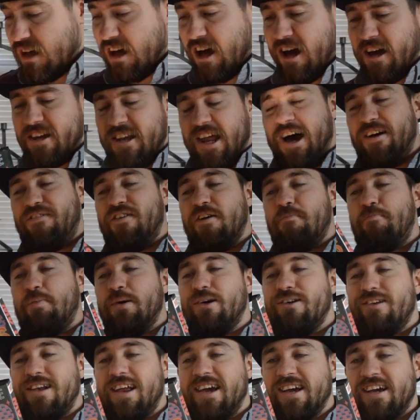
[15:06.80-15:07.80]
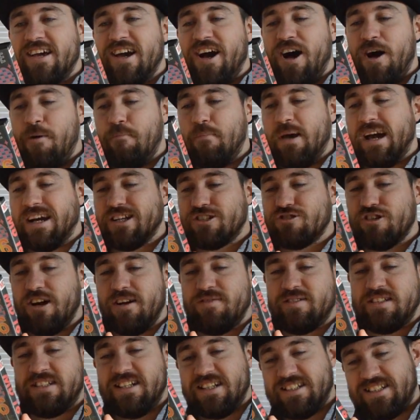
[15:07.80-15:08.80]
another bootleg cart,
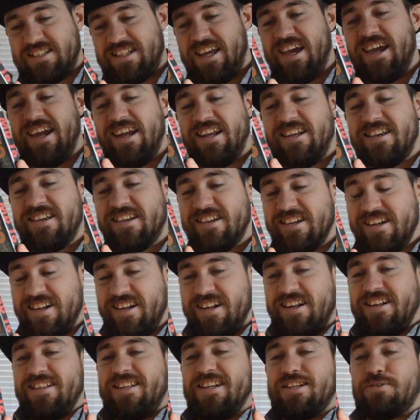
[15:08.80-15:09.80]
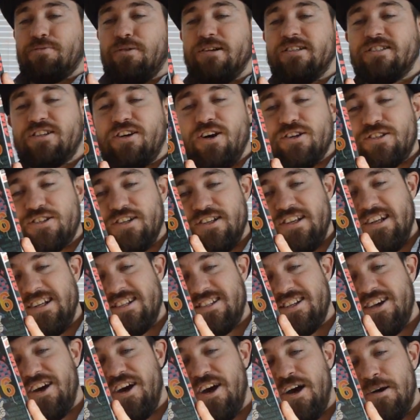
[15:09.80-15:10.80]
Megadrive 16. This one's got on
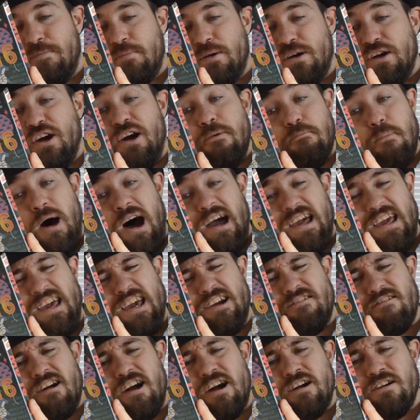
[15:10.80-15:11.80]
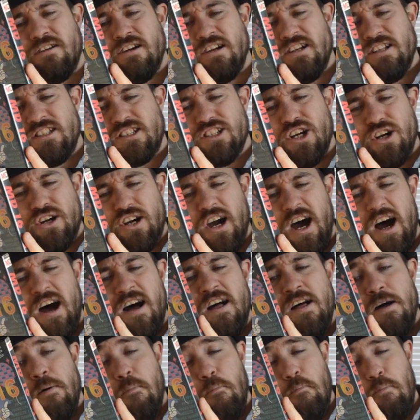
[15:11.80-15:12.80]
it My Hero,
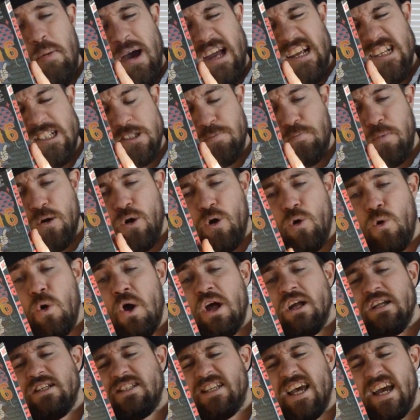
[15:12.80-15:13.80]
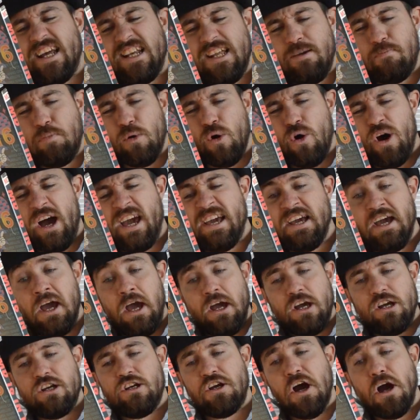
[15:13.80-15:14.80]
Soccer, Baseball, Teddy Boy,
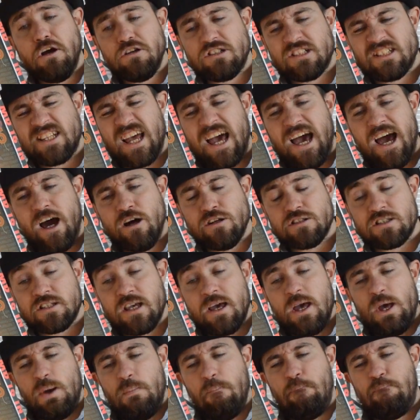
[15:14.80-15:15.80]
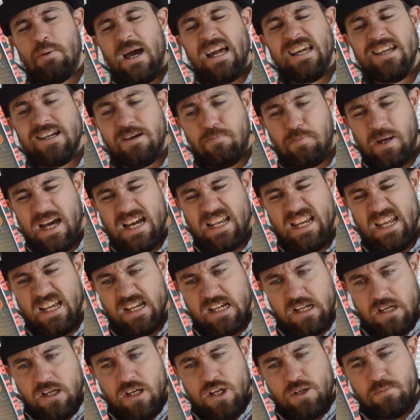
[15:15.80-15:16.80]
Ghost House, Bank
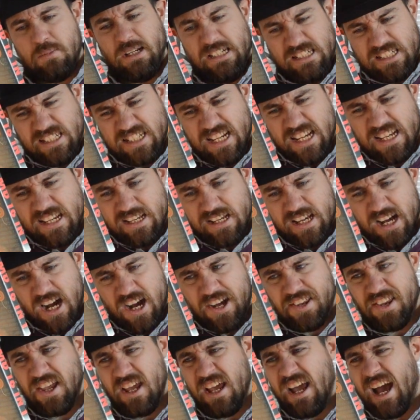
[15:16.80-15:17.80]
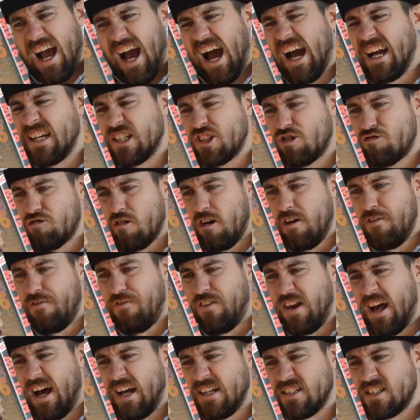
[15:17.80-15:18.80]
Panic, Machine Gun, Astro
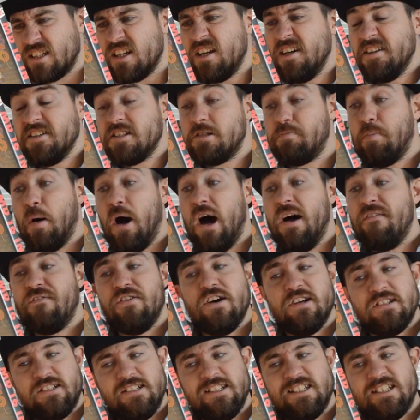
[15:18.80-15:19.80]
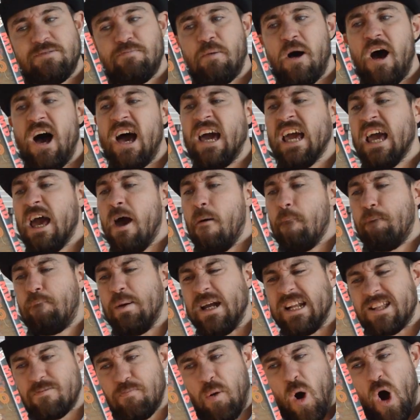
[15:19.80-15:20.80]
Flash, Spy vs Spy,
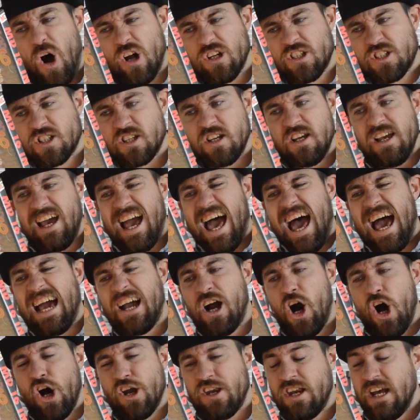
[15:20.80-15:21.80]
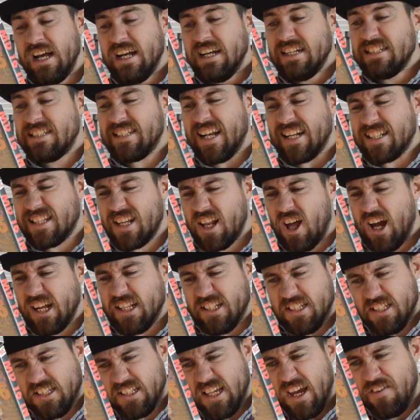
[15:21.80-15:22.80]
Pit Pot, Hang On, Satellite
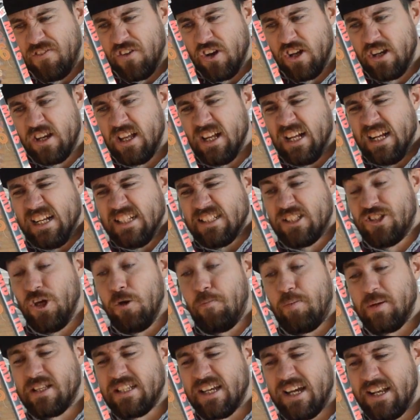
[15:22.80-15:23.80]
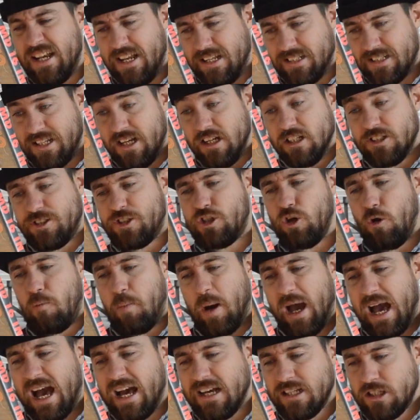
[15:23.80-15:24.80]
7, Super Tennis,
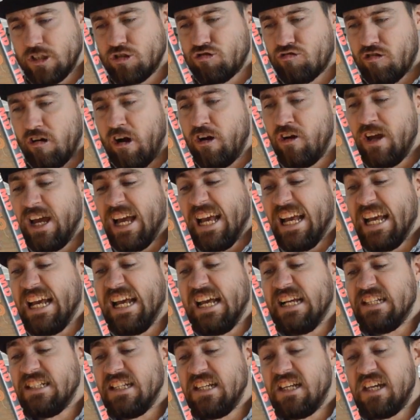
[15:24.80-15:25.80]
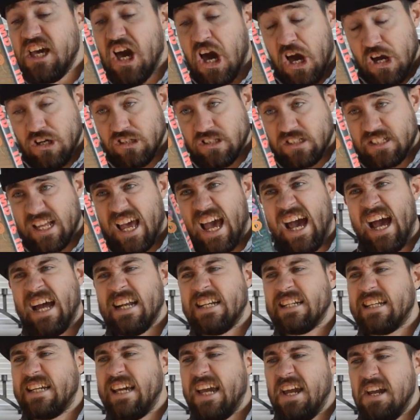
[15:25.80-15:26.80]
Super Astro, Easy Ghost
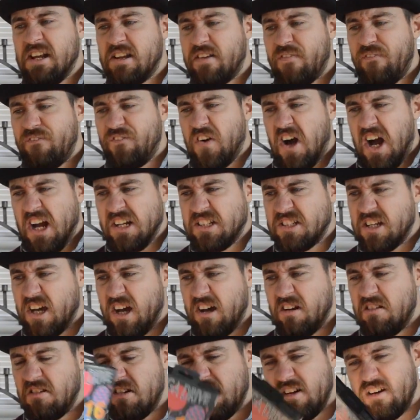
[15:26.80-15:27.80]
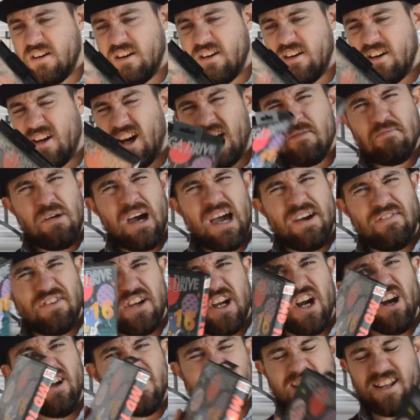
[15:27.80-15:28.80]
and Kid Fighter. I might have a
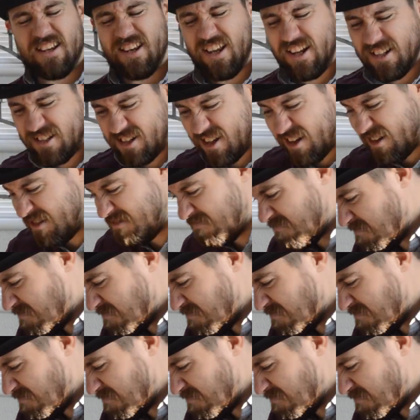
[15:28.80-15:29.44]
go at that later.